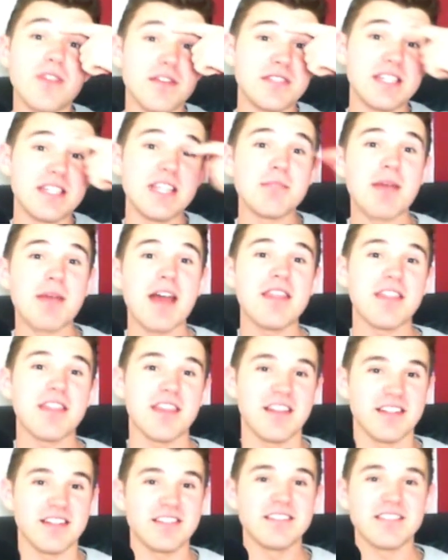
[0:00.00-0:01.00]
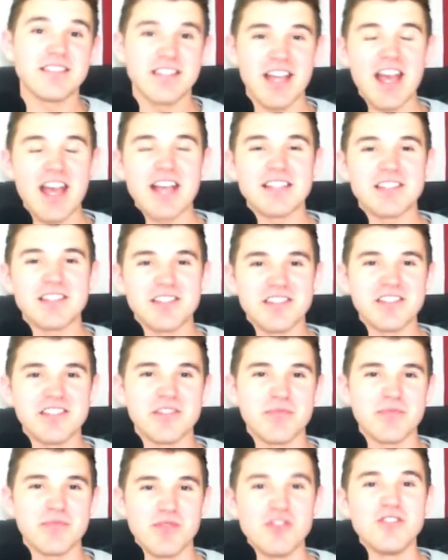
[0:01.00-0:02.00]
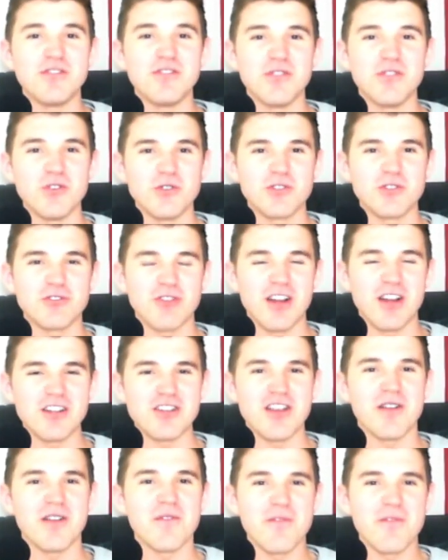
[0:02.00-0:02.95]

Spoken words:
seen the Pantheon. Yeah, it's a beautiful structure.